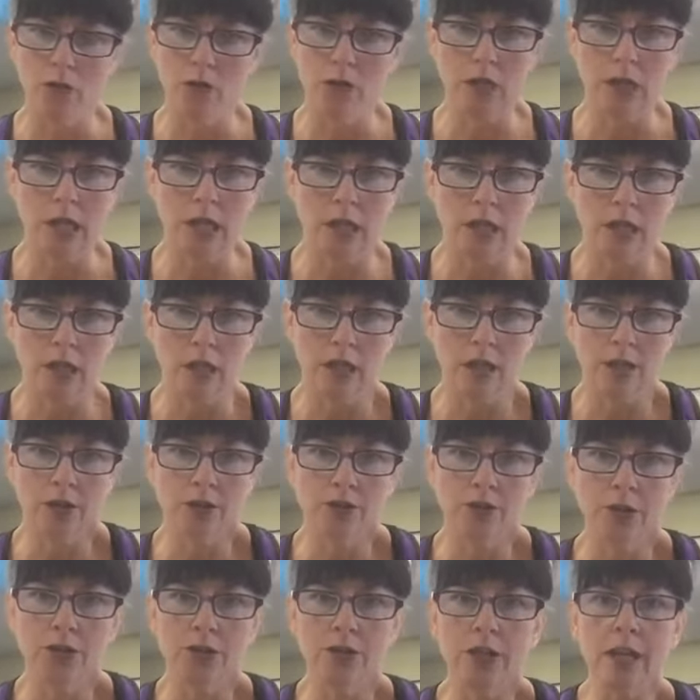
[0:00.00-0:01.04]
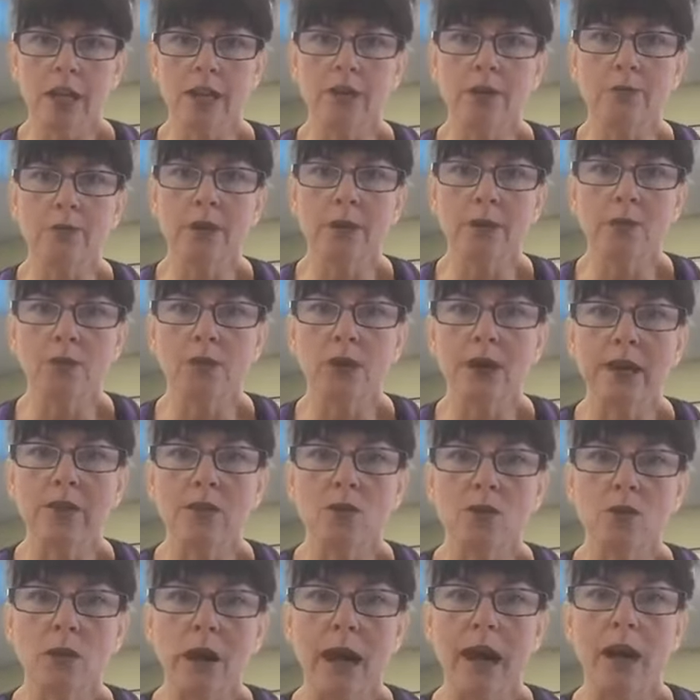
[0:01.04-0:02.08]
getting introduced to other people as
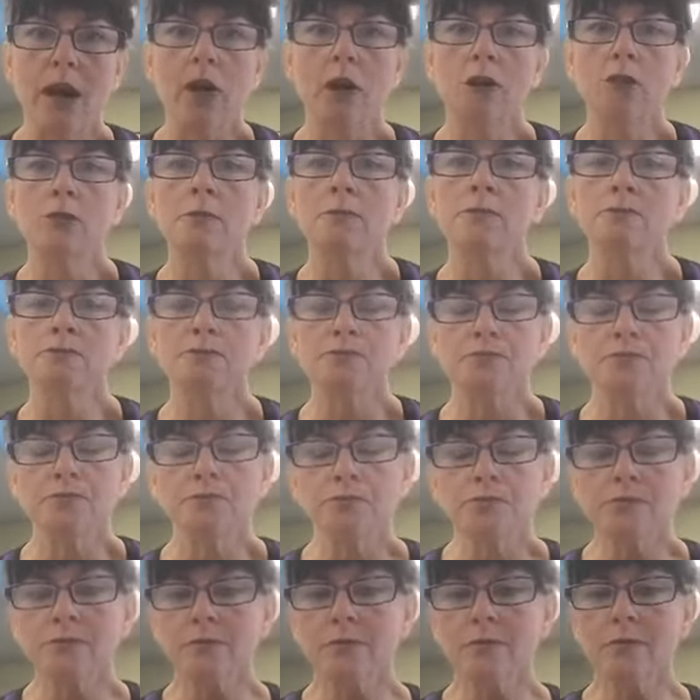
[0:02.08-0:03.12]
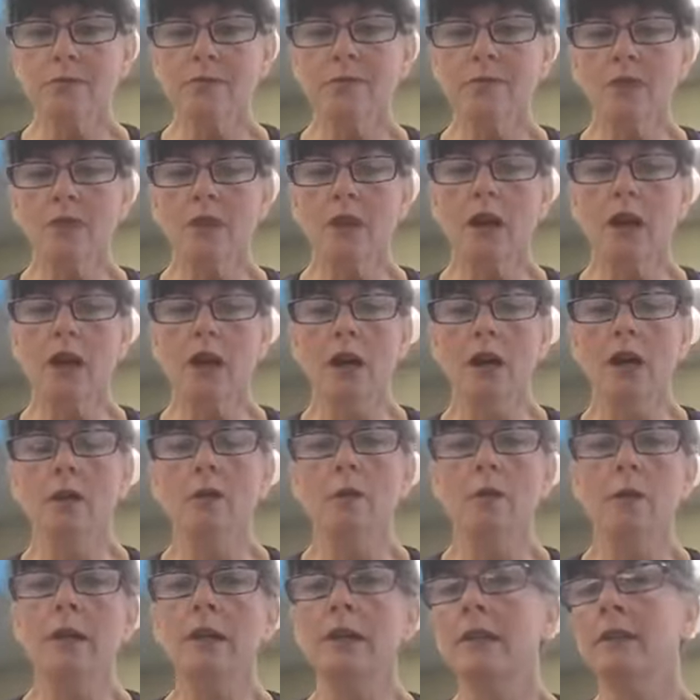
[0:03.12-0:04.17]
well,
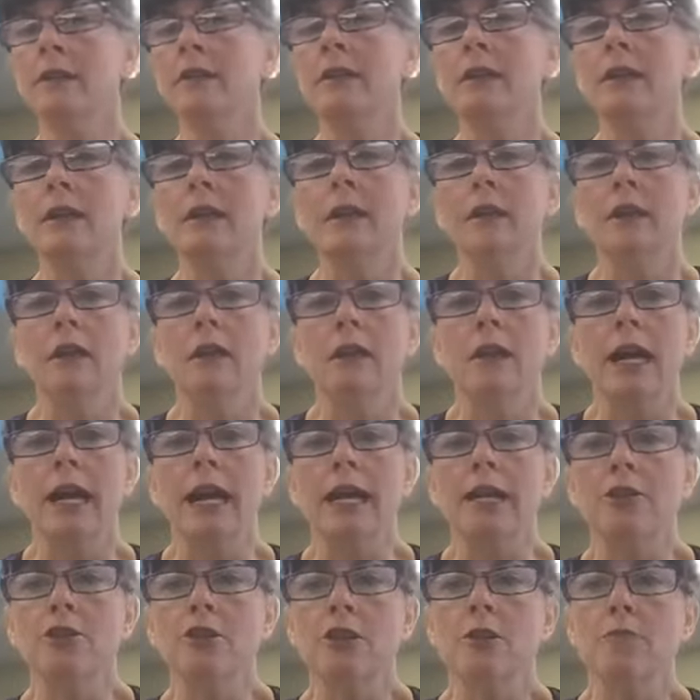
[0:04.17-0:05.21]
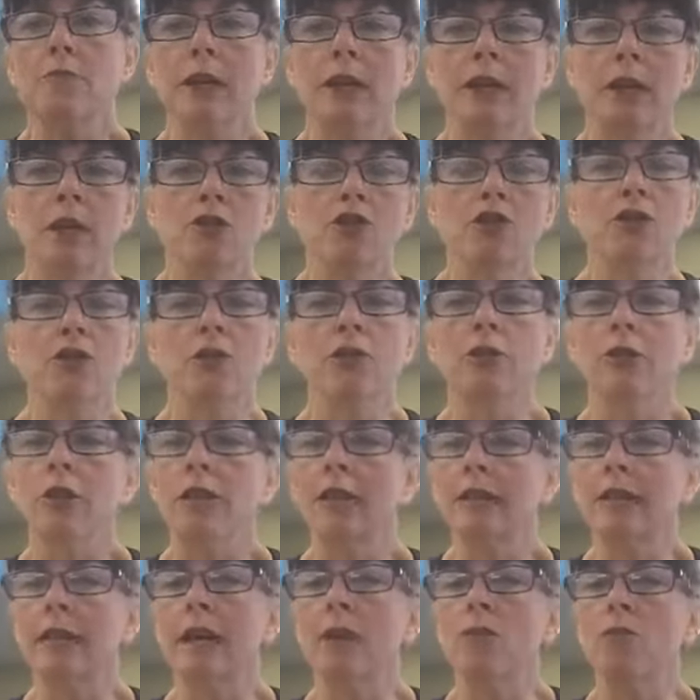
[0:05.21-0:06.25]
and just making sure you
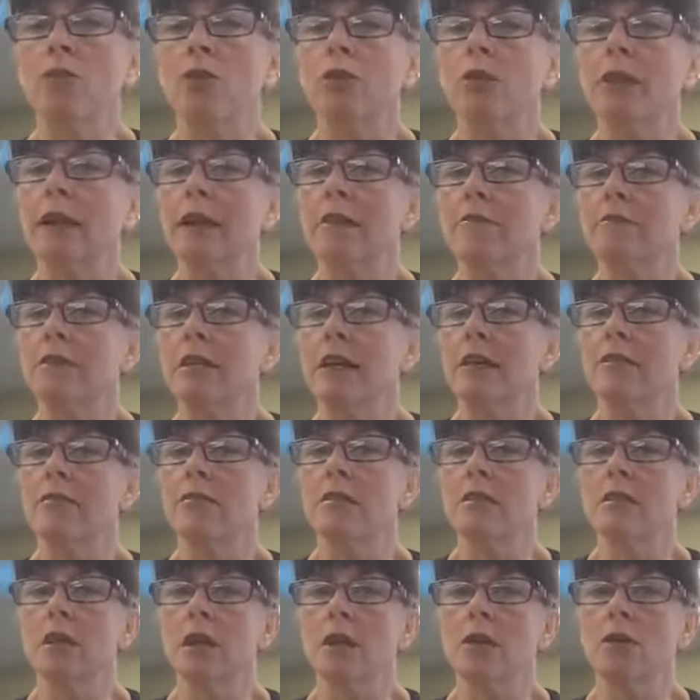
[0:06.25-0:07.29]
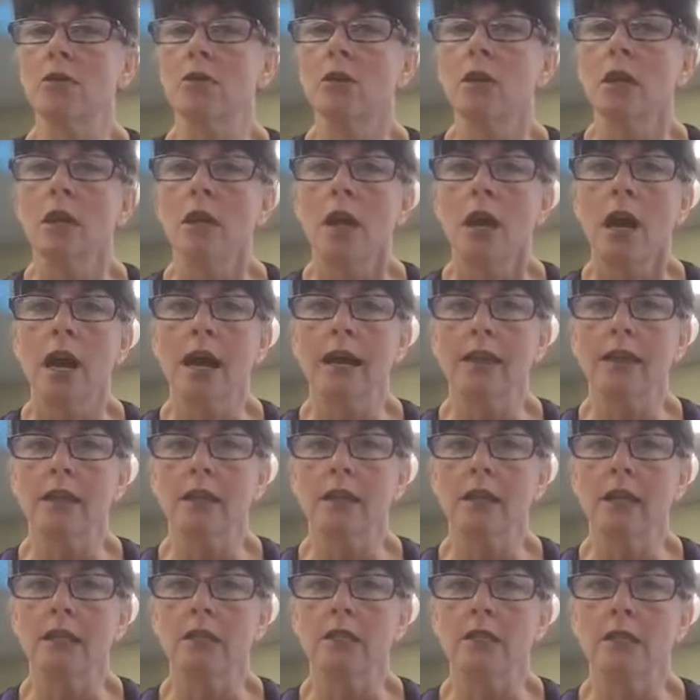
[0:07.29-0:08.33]
get that workout down. So I think
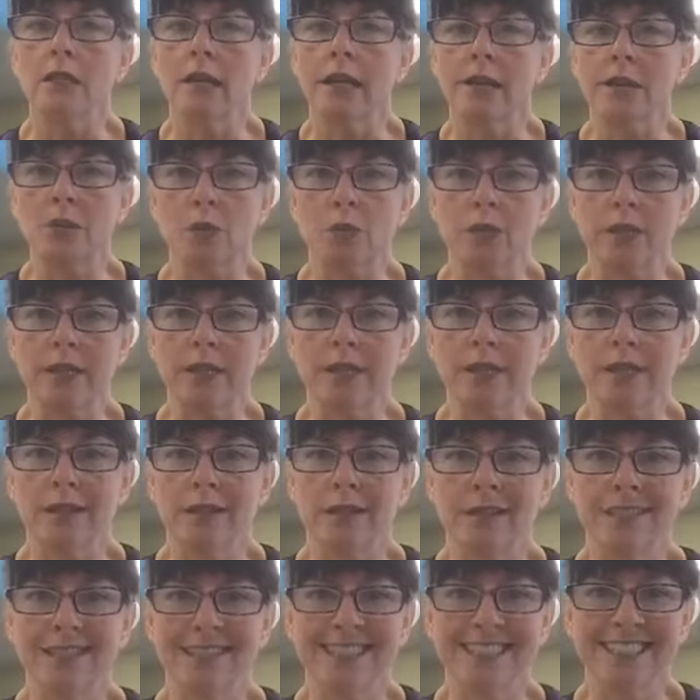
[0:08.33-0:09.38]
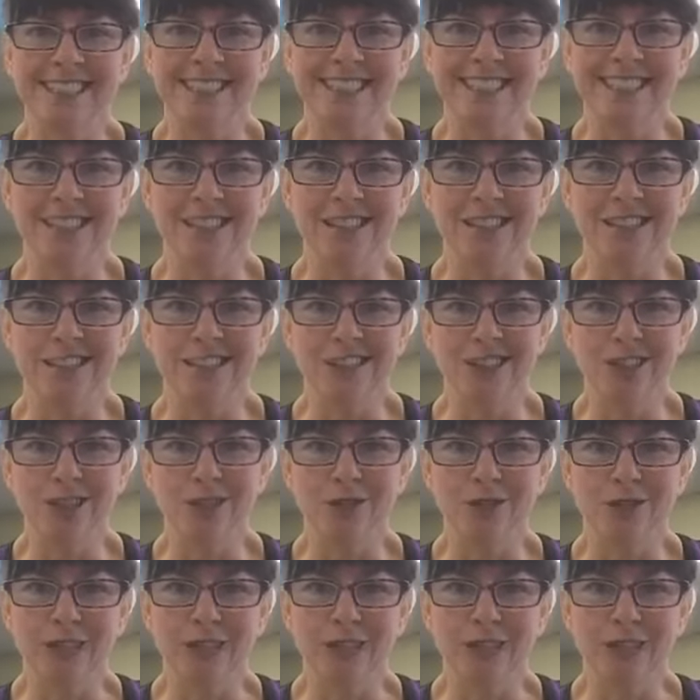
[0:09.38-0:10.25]
that's a nice way to ease into it